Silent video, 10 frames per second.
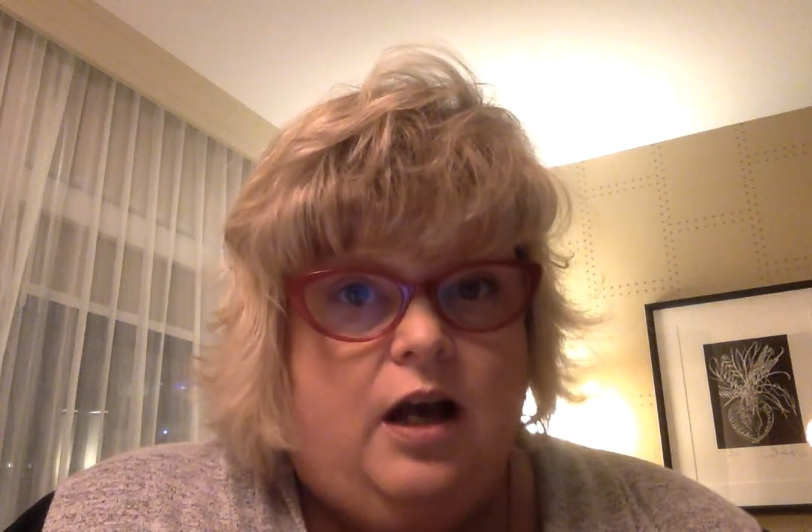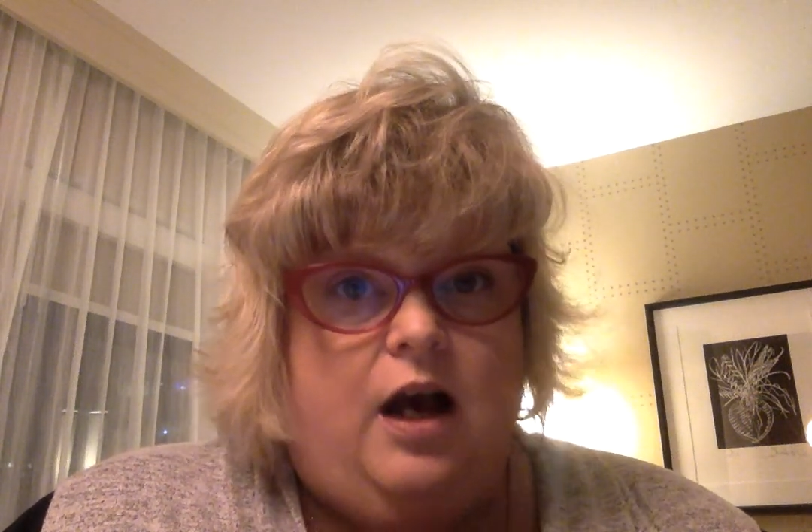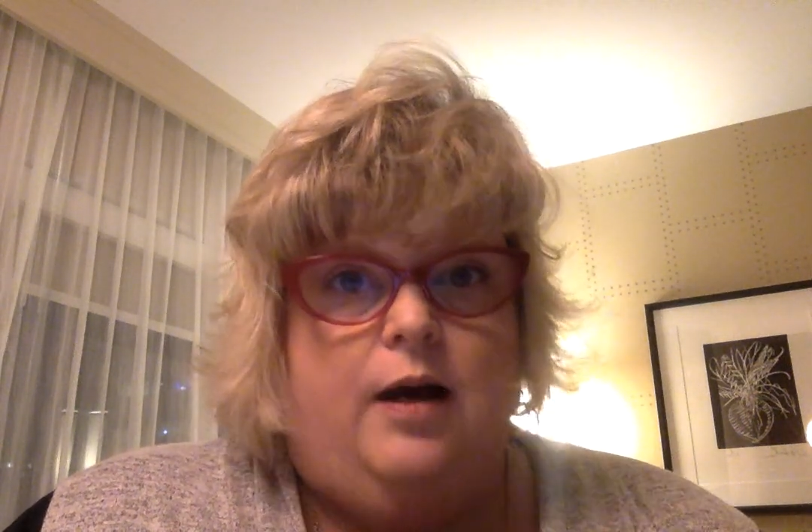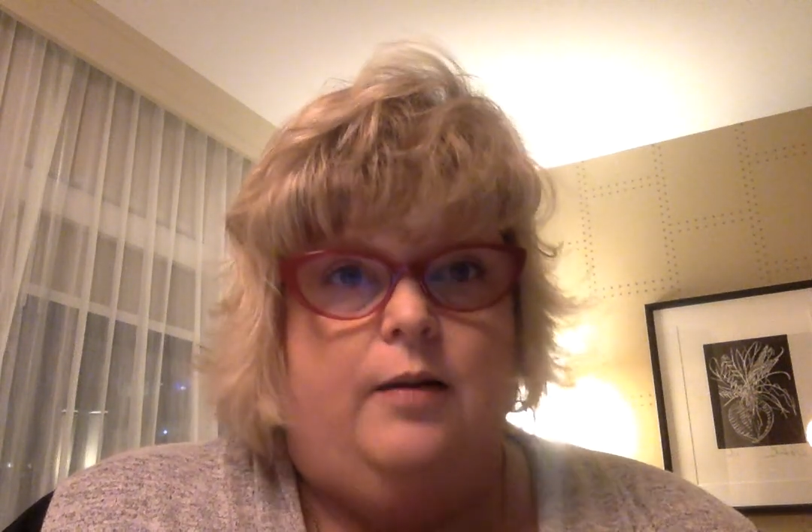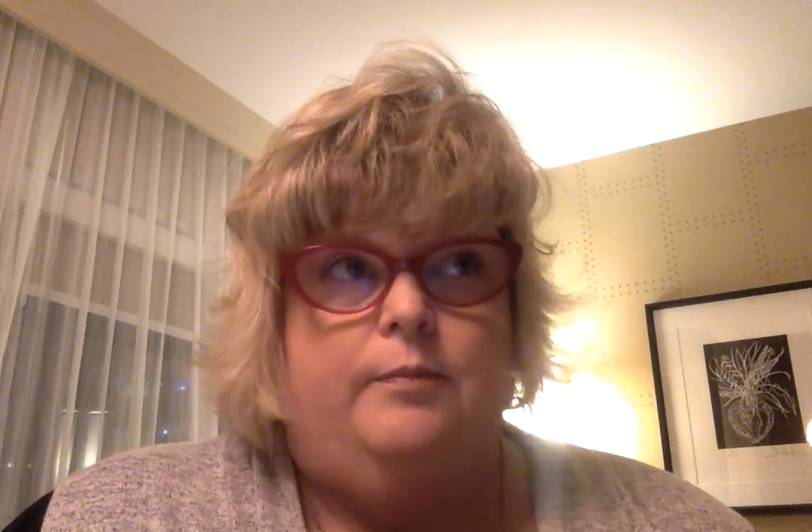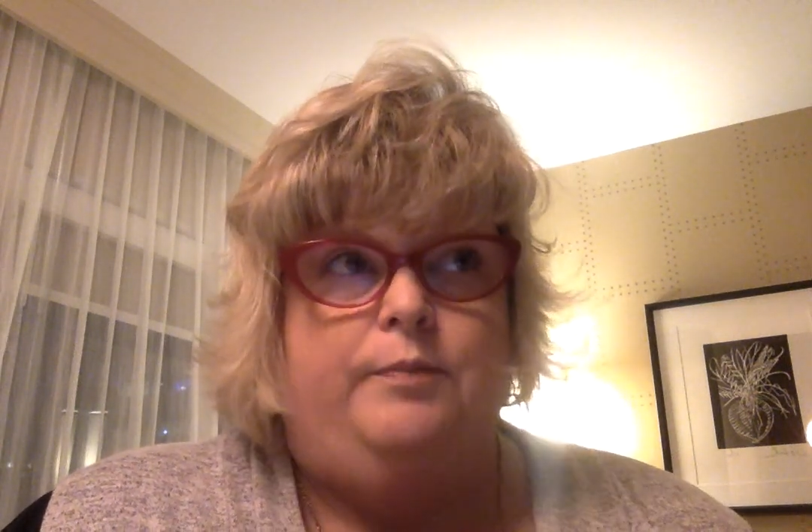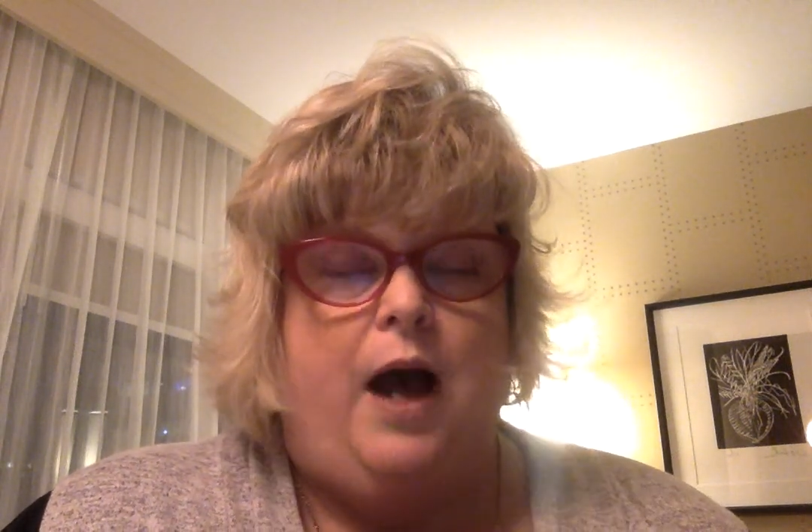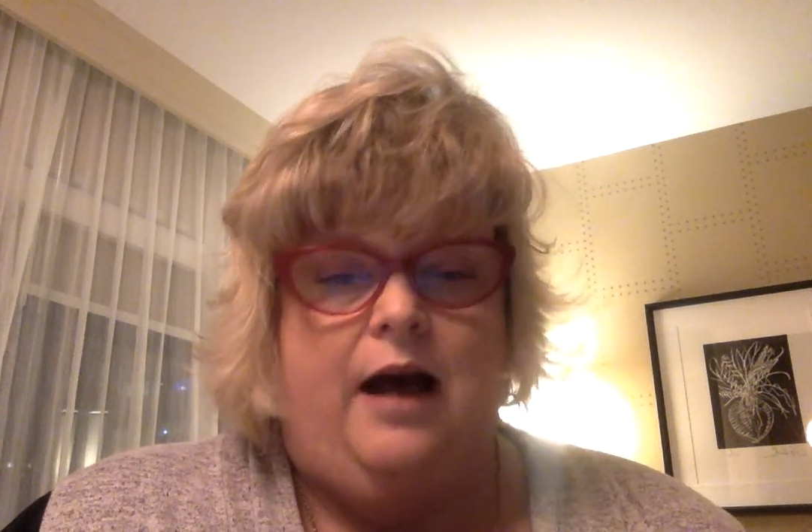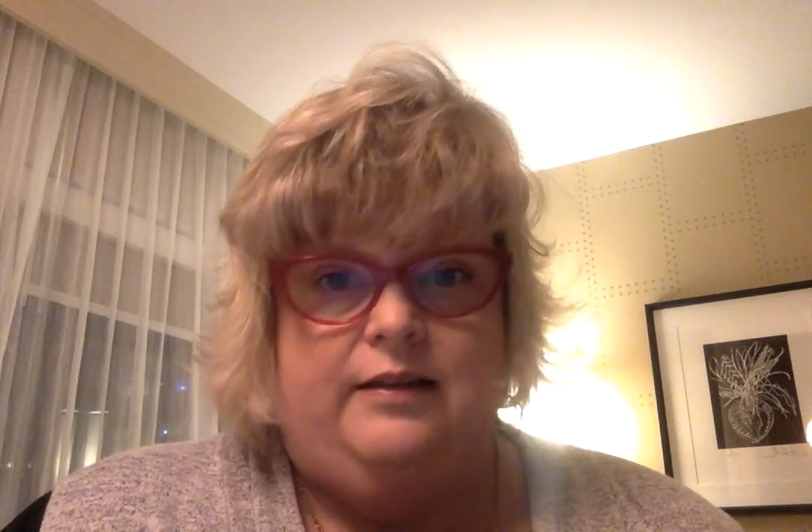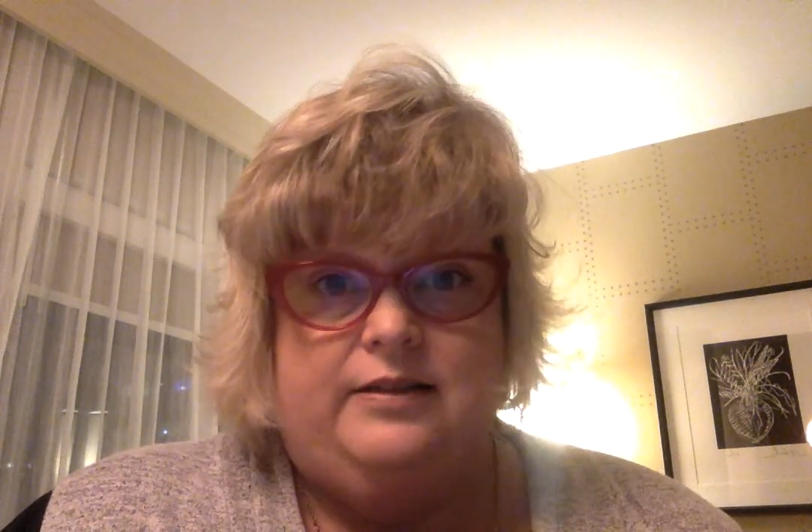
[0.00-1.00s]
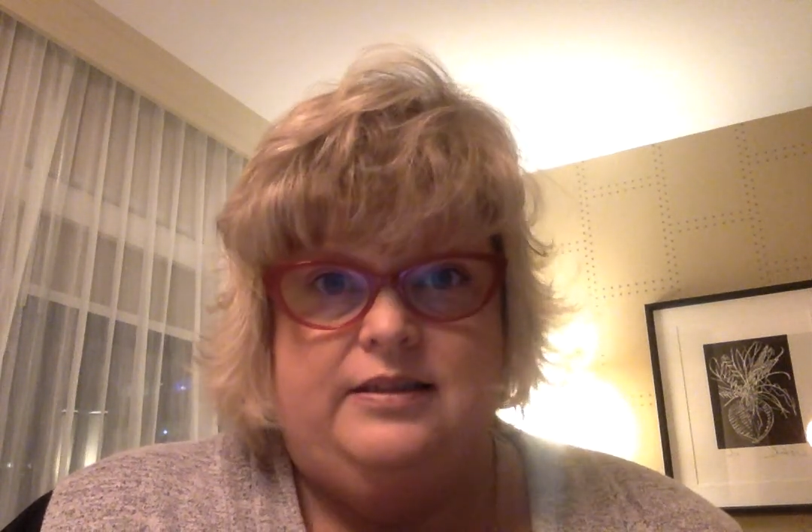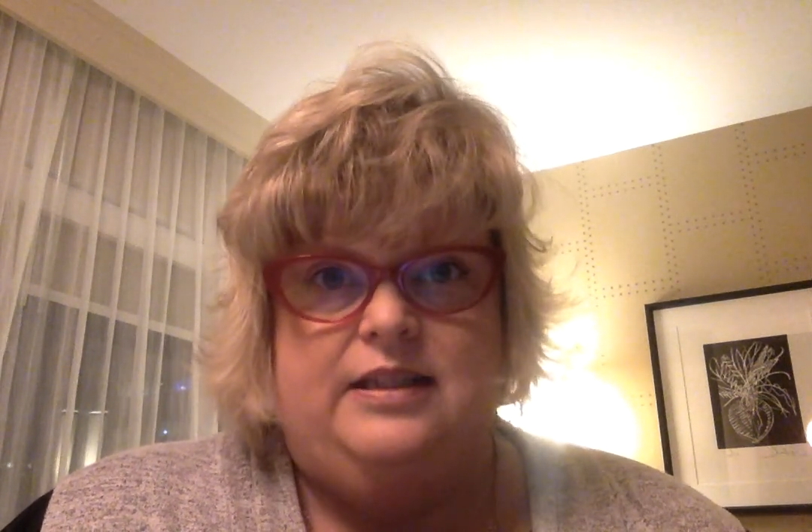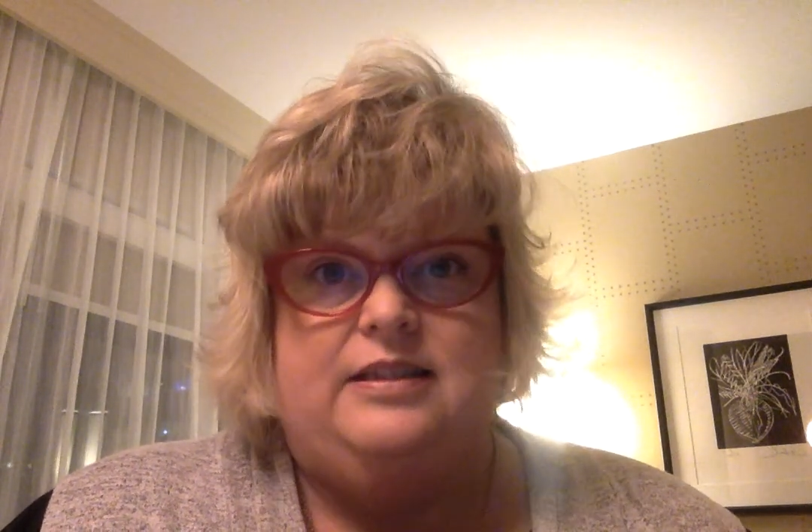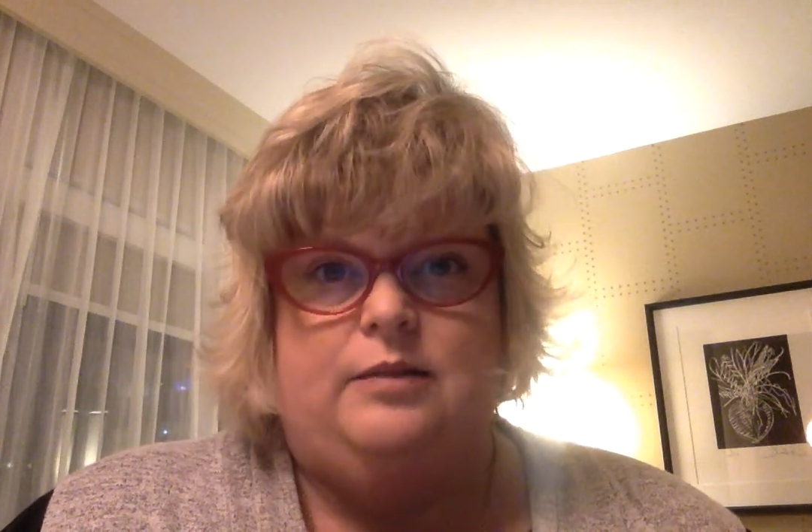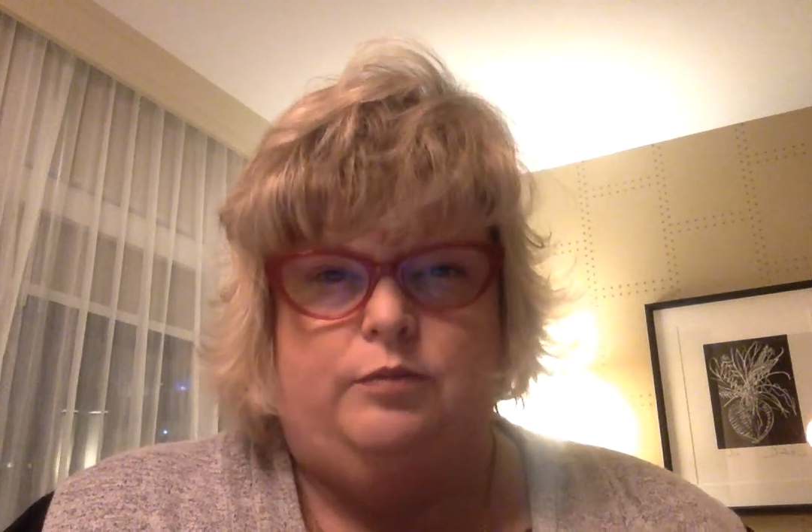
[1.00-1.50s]

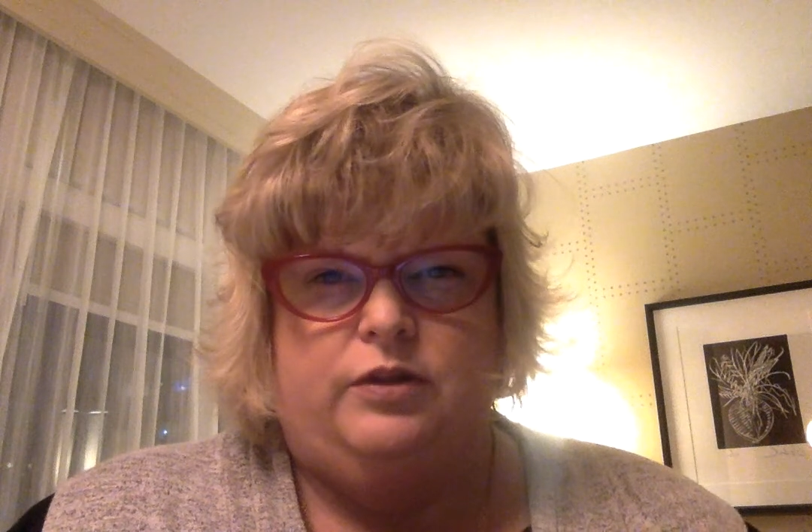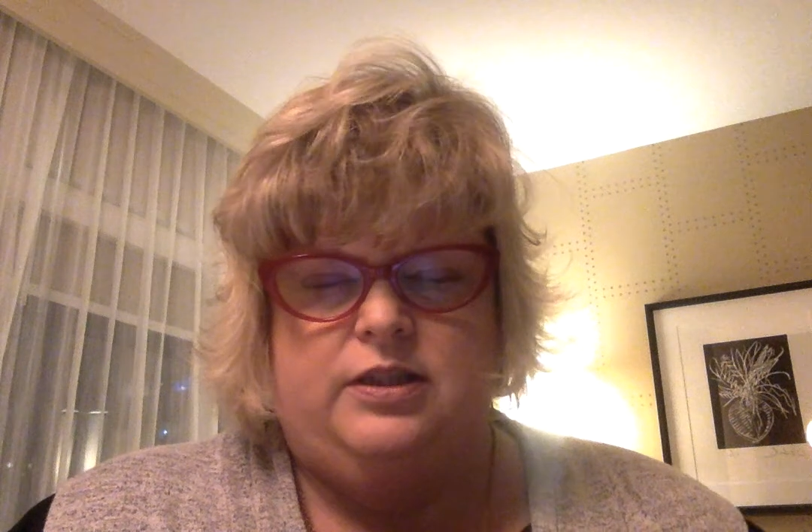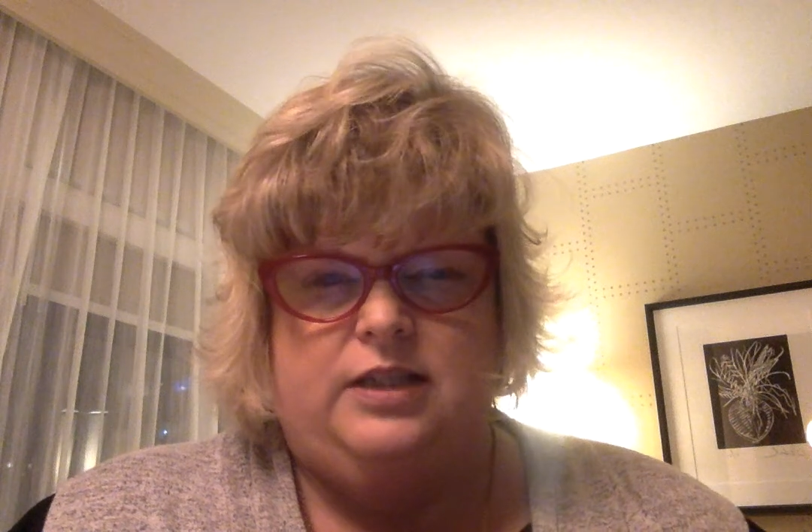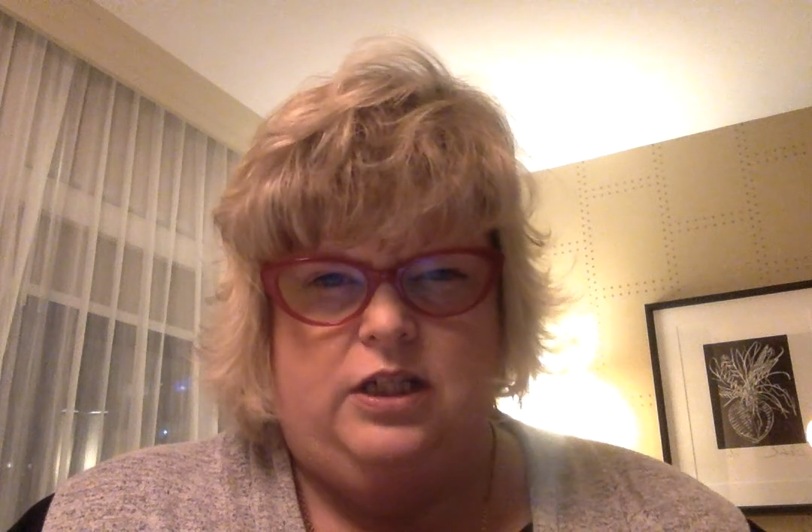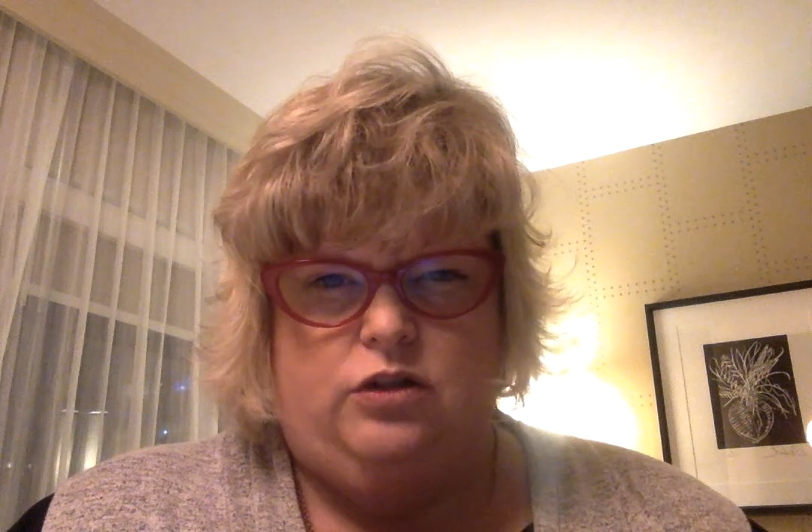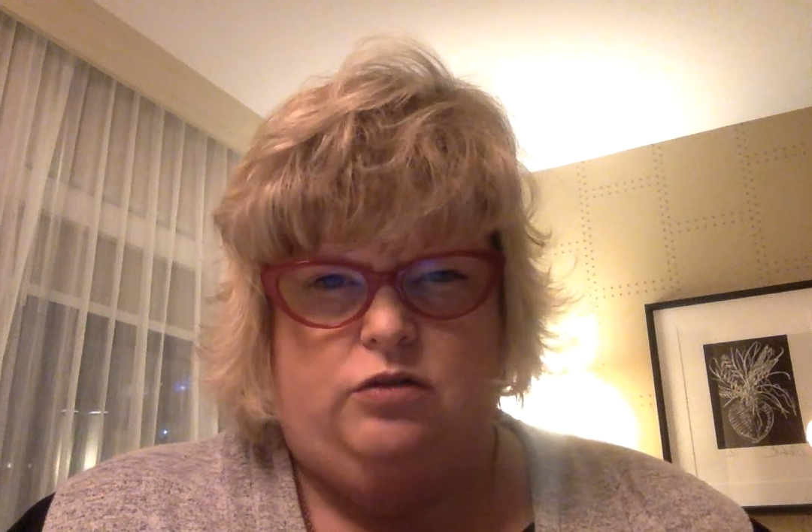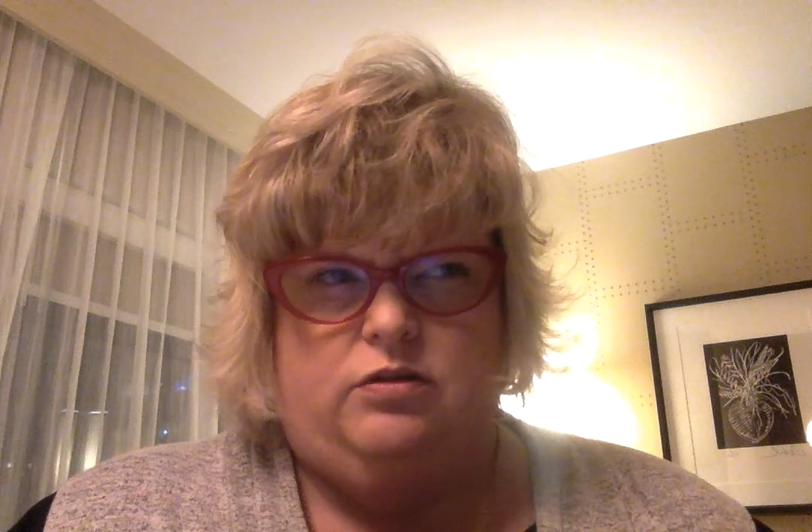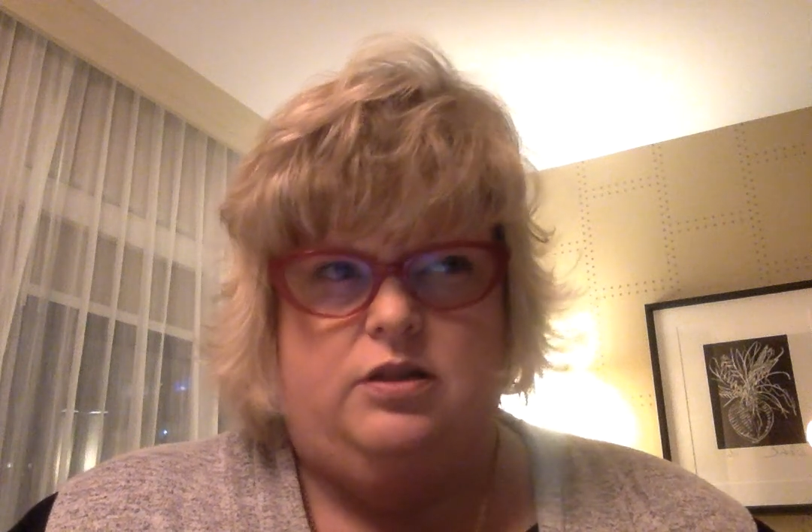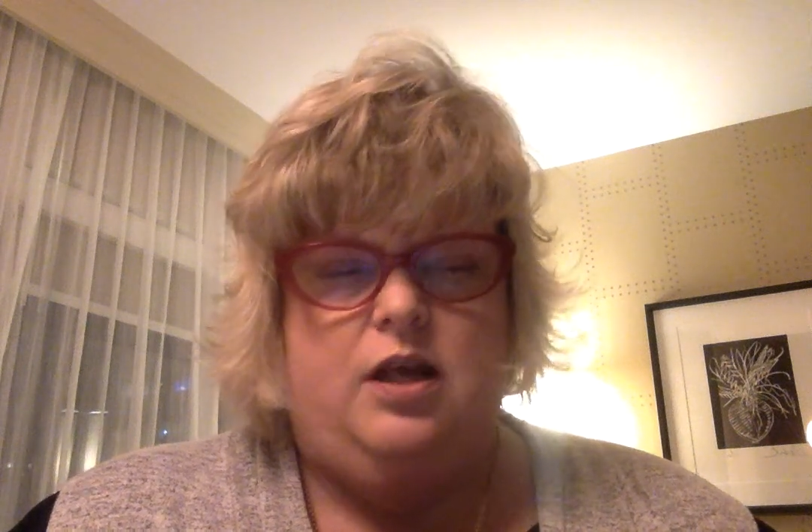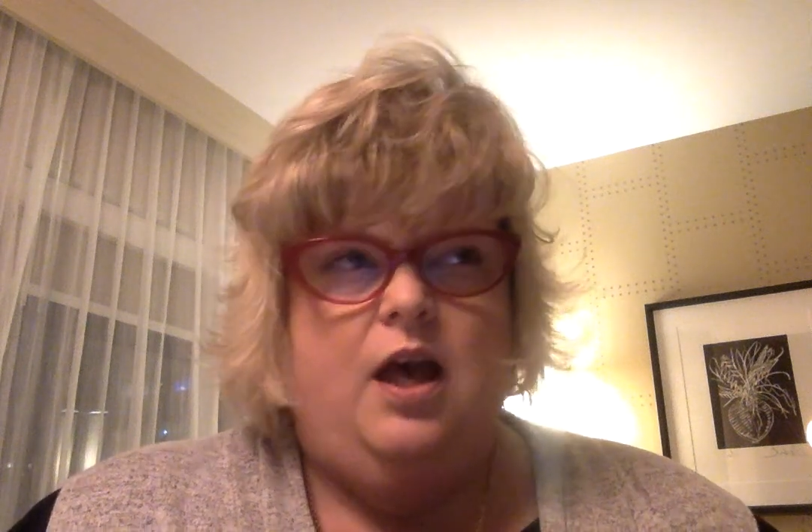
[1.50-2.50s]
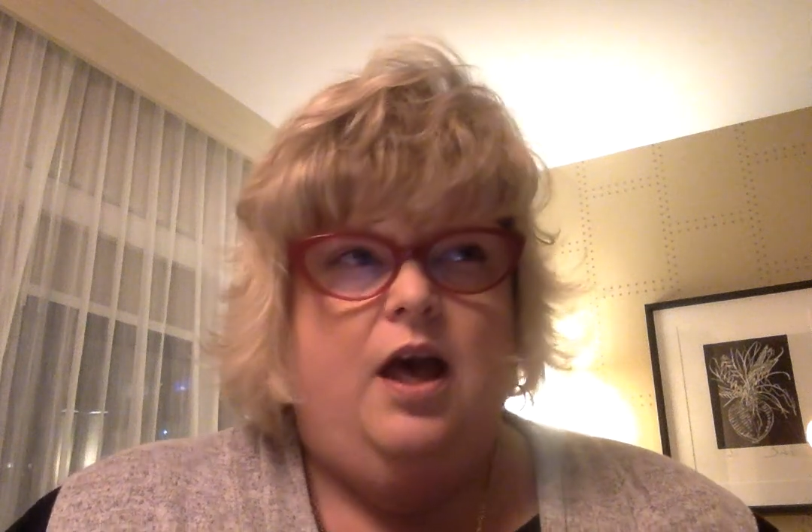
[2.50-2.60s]
policies and procedures,